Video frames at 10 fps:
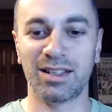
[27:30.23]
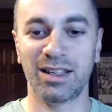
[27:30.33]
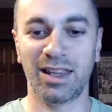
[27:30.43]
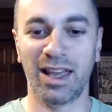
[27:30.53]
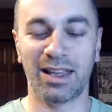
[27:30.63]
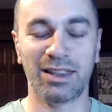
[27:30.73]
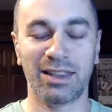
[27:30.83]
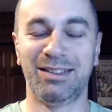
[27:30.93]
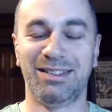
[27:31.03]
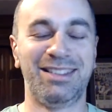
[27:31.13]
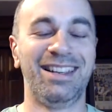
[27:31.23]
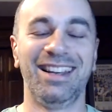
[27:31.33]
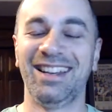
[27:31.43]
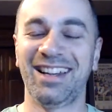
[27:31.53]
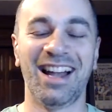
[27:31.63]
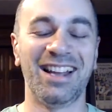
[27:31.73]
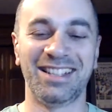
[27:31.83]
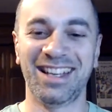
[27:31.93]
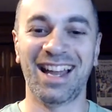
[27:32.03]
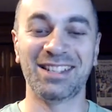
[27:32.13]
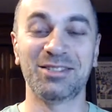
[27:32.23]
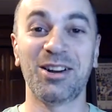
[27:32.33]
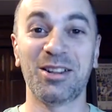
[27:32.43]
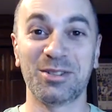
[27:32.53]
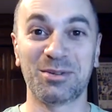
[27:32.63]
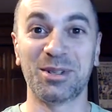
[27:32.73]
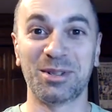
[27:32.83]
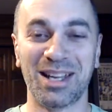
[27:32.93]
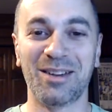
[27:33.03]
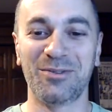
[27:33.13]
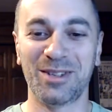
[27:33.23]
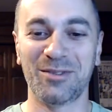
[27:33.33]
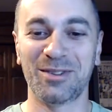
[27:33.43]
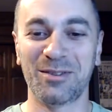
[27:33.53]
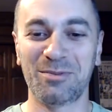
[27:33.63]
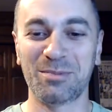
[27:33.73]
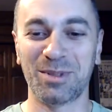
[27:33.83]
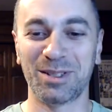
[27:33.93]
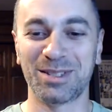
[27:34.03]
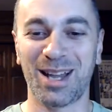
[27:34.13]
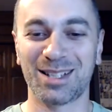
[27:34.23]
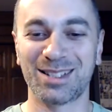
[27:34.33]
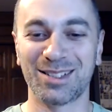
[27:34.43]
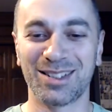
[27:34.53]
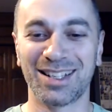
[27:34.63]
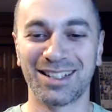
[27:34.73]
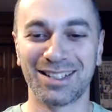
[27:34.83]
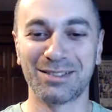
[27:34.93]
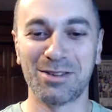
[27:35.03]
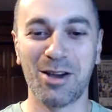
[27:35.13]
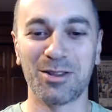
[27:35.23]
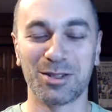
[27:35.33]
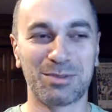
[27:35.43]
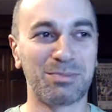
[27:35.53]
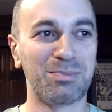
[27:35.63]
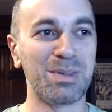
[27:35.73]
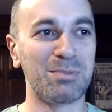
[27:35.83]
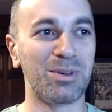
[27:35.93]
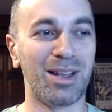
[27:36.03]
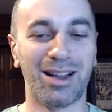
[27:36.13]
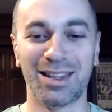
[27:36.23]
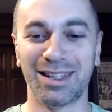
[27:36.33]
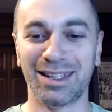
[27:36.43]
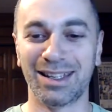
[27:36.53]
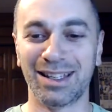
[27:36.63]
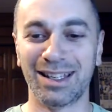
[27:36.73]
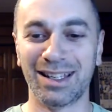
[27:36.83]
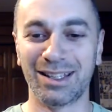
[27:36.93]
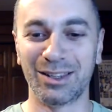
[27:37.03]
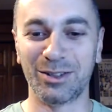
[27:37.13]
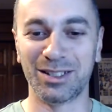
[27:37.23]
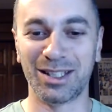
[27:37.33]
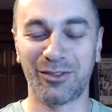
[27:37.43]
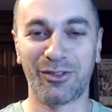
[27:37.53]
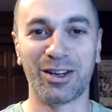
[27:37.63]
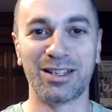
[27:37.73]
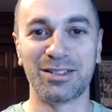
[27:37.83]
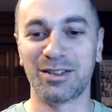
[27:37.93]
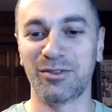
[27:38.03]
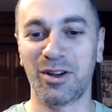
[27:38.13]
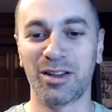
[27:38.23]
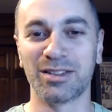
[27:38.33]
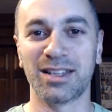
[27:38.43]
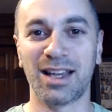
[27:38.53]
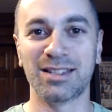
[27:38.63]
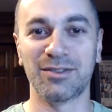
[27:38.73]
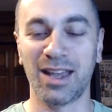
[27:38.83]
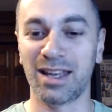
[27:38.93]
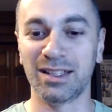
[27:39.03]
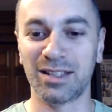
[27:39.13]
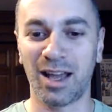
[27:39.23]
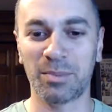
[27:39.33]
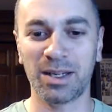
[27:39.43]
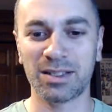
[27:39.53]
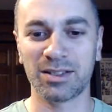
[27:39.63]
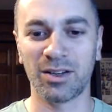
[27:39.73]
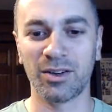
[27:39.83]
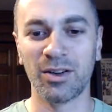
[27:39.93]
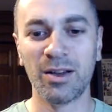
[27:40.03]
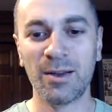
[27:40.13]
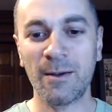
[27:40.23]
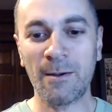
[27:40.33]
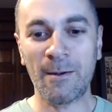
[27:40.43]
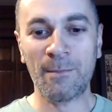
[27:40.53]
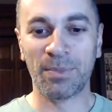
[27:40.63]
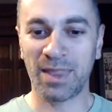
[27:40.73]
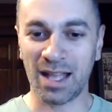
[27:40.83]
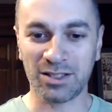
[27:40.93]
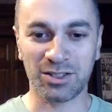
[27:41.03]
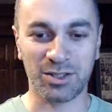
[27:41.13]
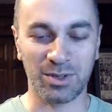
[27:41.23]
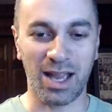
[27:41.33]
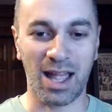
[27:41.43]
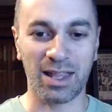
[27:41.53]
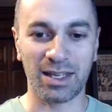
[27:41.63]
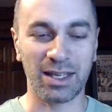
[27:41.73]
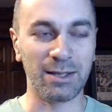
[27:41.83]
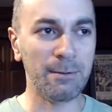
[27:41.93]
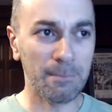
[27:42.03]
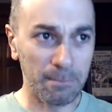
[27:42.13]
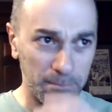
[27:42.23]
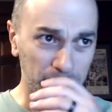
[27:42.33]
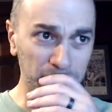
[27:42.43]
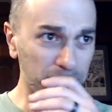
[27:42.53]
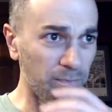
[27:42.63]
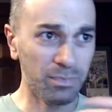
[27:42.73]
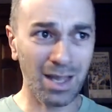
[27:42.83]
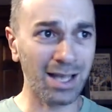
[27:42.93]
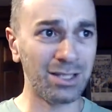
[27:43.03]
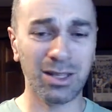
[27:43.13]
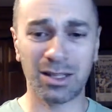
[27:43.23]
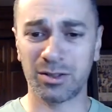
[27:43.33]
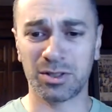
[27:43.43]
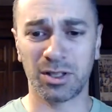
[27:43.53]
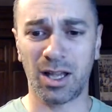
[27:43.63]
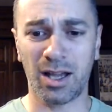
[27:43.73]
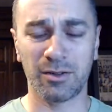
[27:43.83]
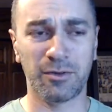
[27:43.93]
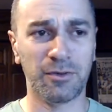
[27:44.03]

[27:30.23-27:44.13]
Like, God, guys, you're all on Twitter enough. You have enough people that talk to you that there's people on the lunatic fringe of all sides of any topic. So that's just the reality. I do think there's a lot of